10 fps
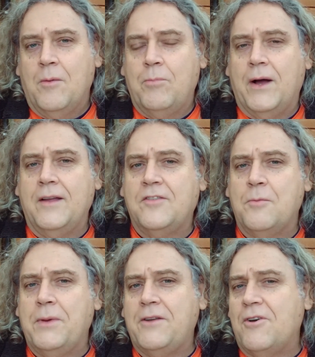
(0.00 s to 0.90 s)
But it's a
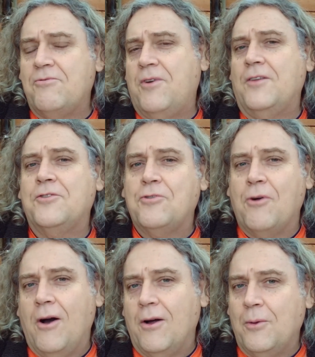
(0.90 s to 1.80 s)
bit of a fun
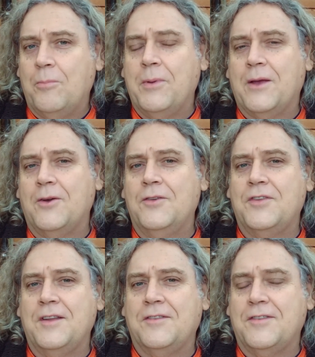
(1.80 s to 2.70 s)
trial because
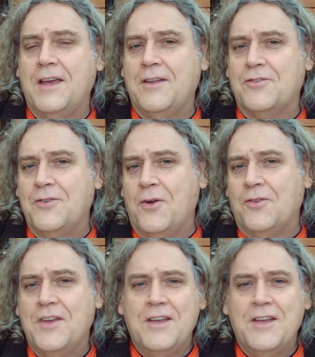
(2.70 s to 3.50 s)
it's not